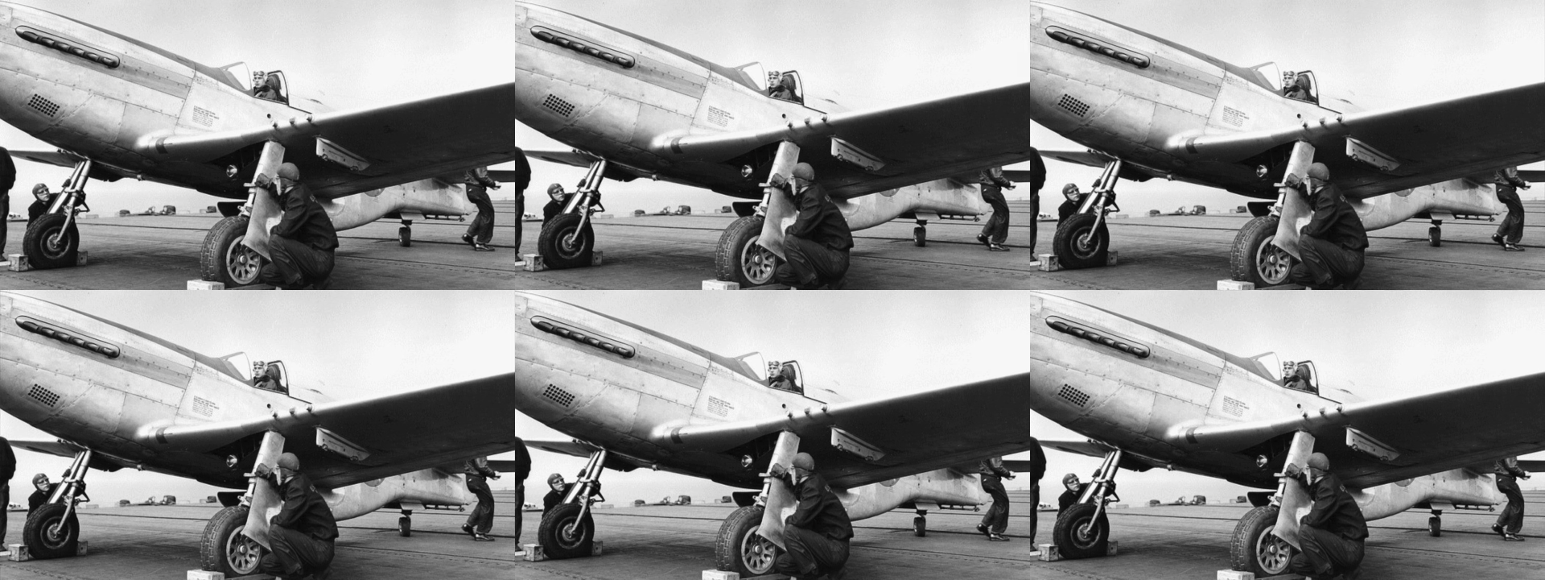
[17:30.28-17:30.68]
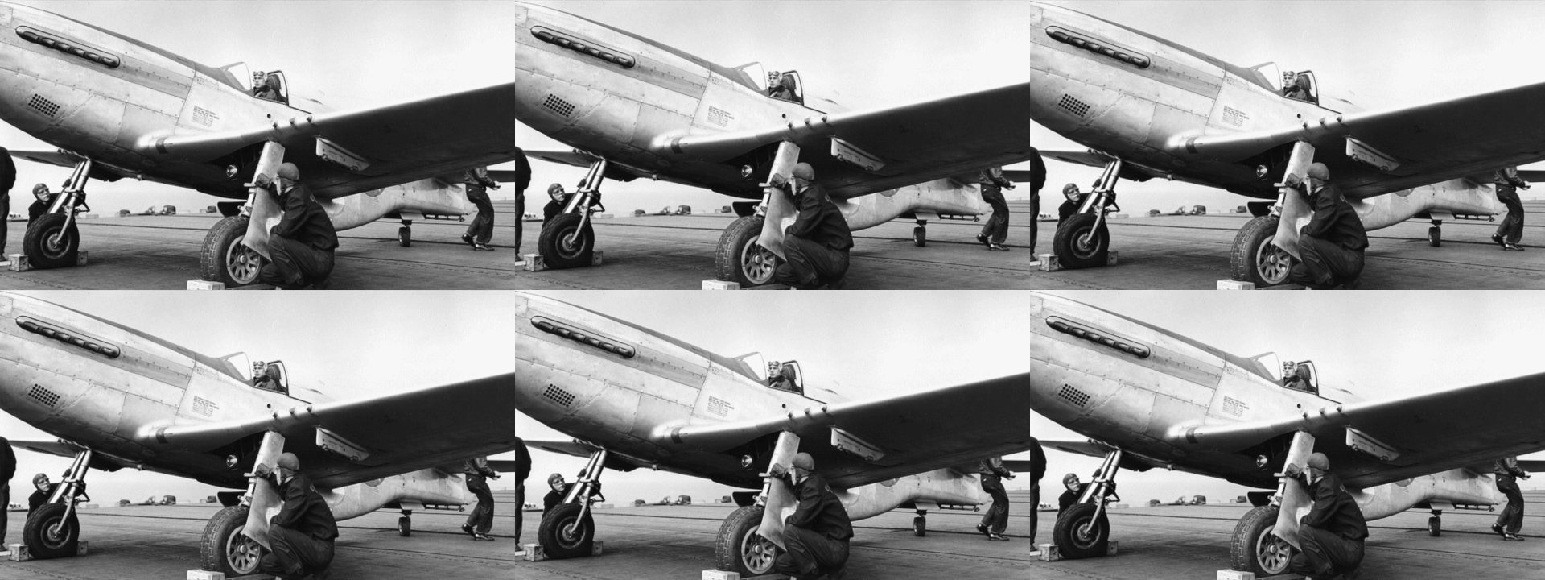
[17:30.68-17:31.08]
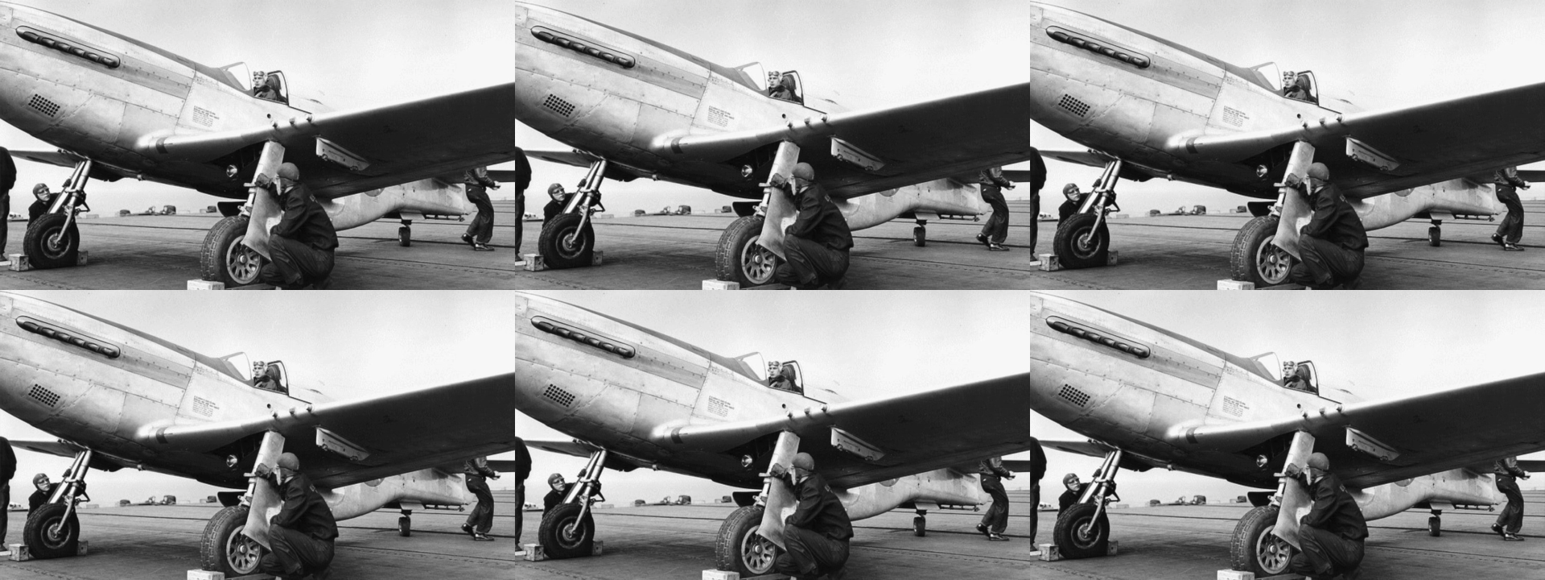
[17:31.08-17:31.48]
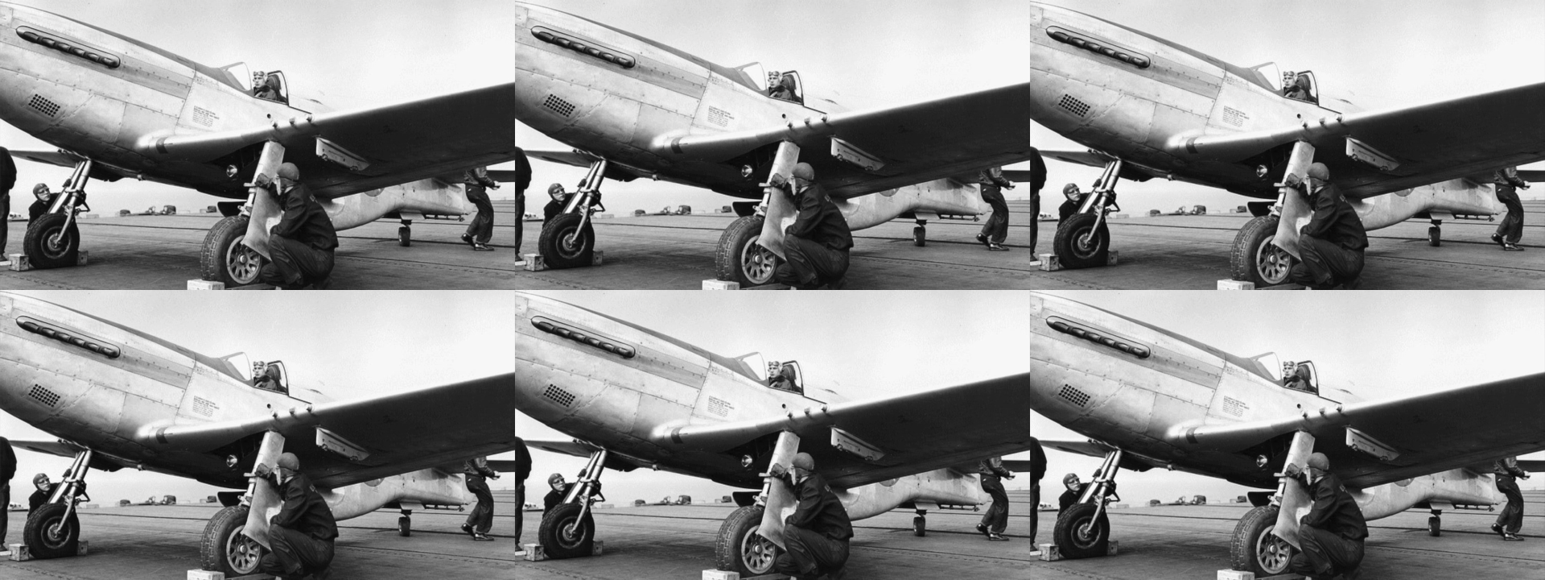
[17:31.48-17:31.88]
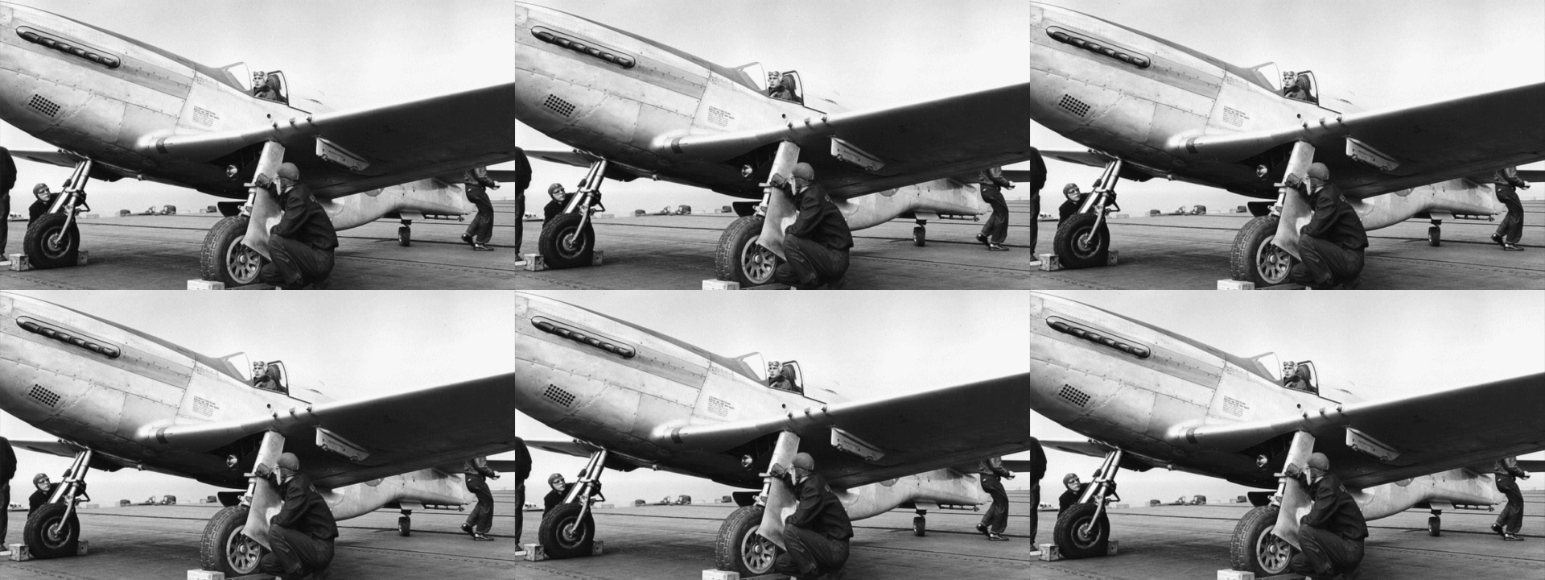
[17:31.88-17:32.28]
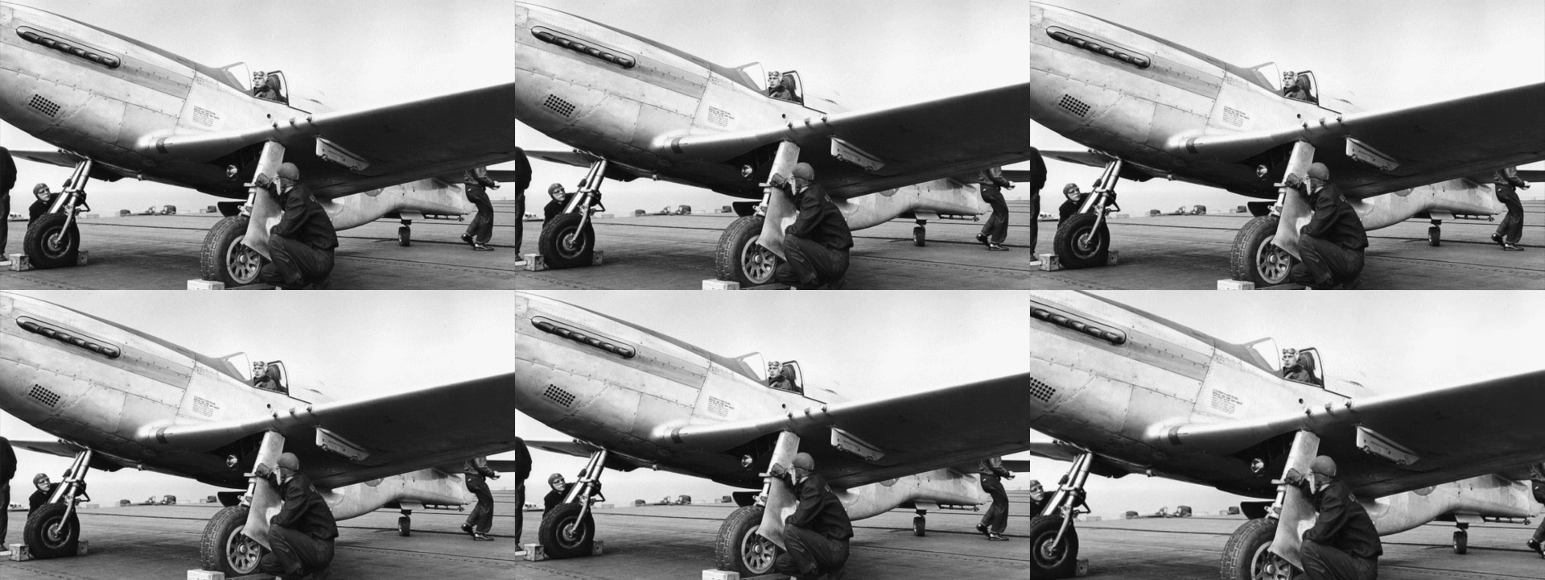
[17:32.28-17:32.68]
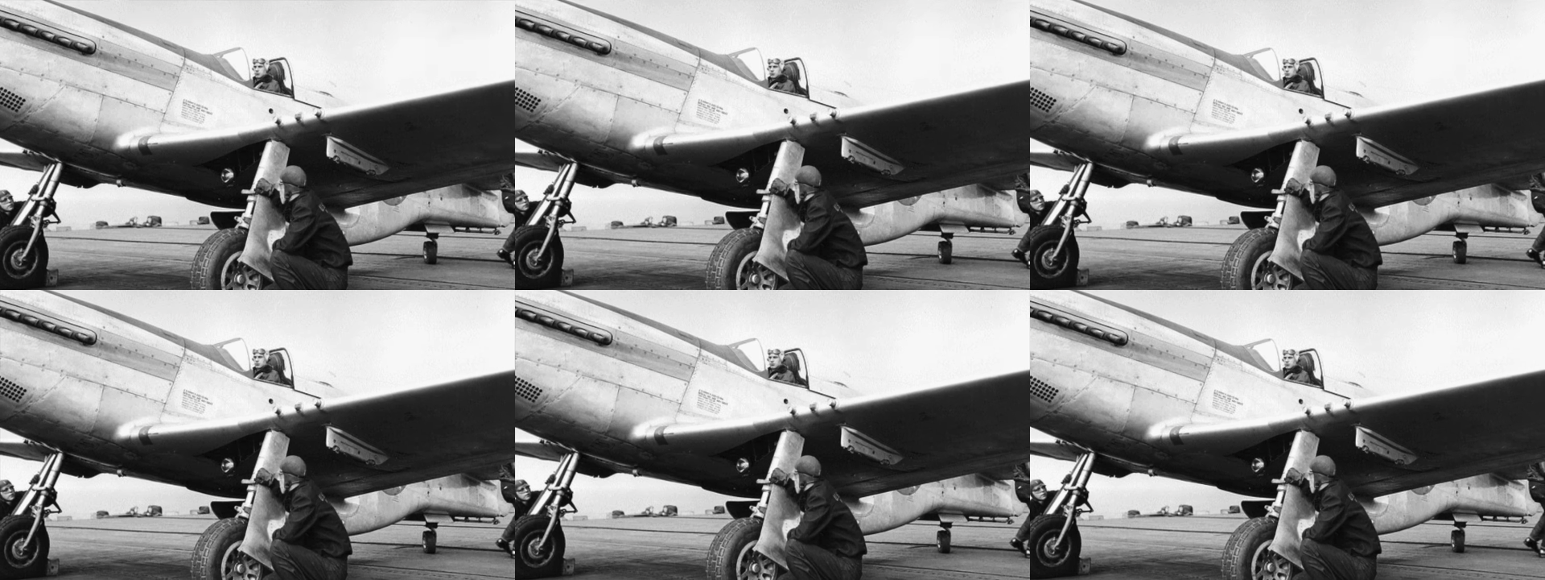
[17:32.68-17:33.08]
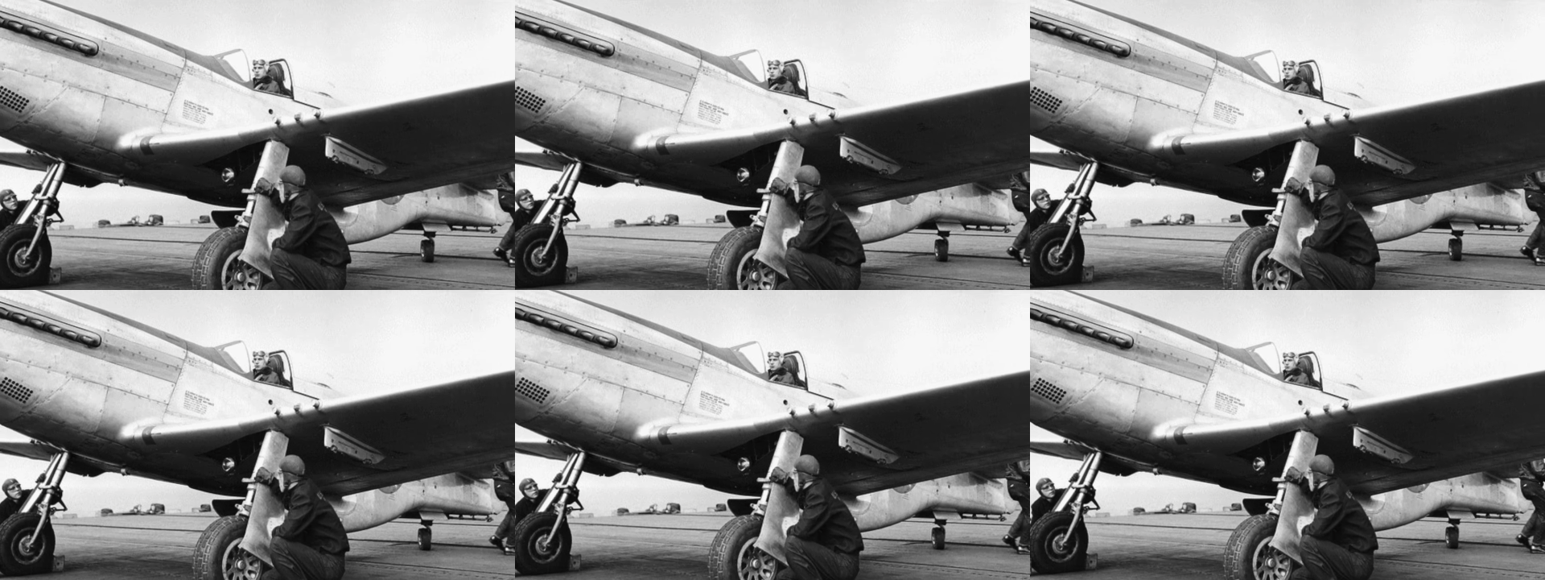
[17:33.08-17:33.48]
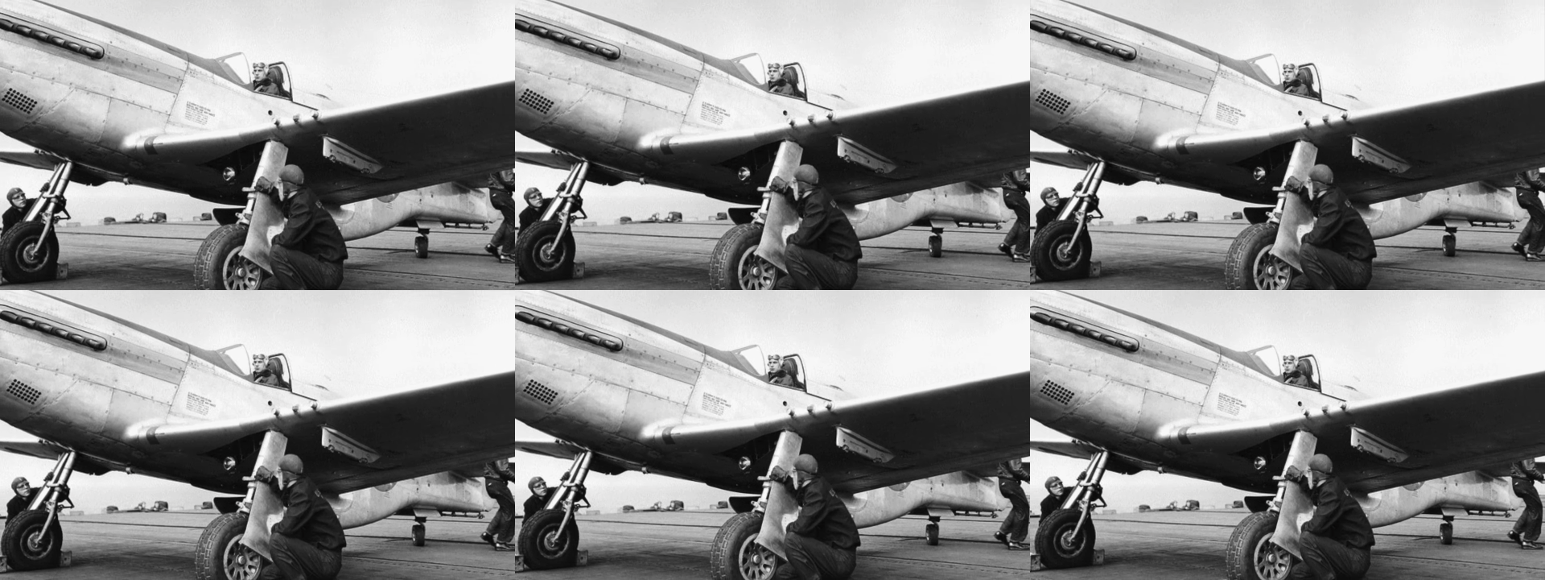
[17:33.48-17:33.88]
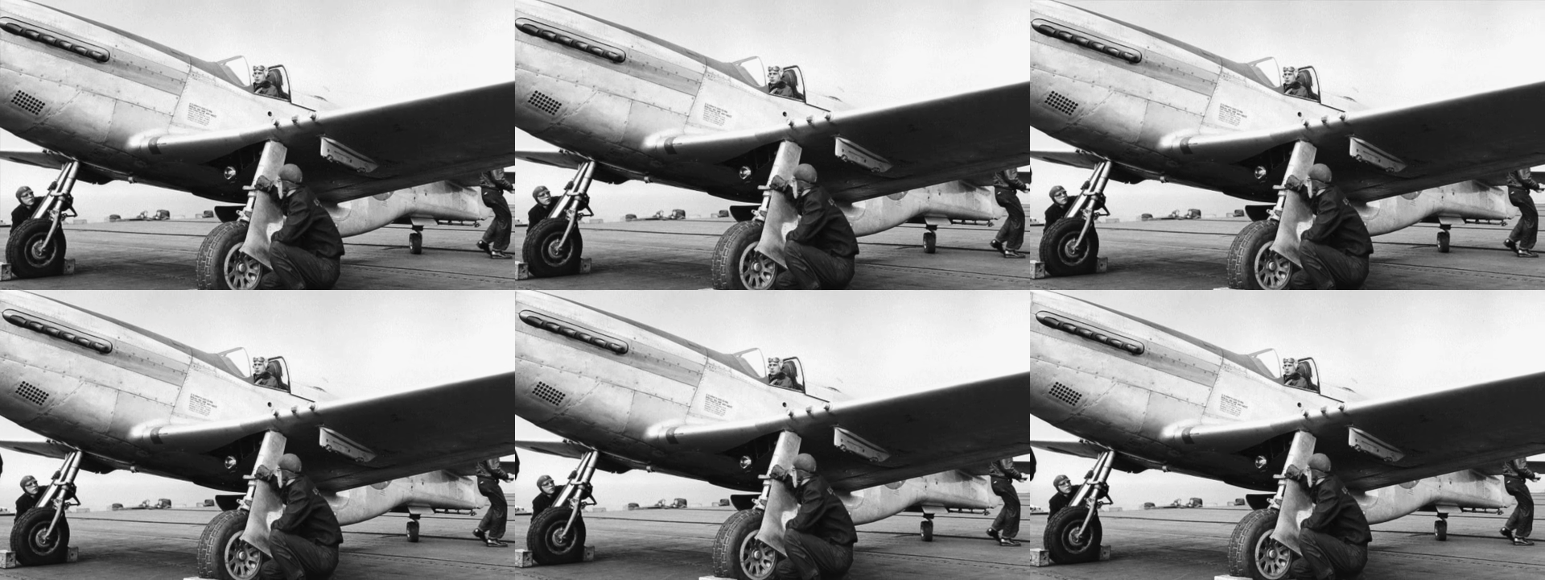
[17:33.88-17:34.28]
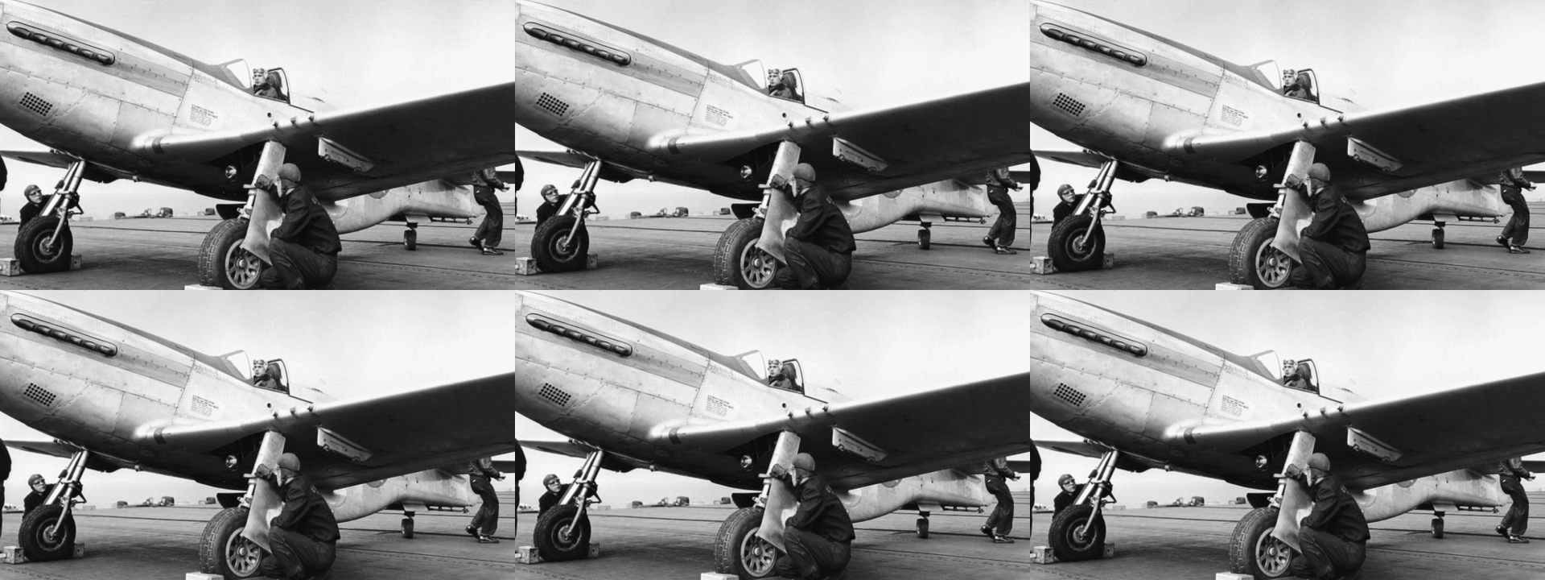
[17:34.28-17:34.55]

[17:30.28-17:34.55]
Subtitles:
(no speaker visible)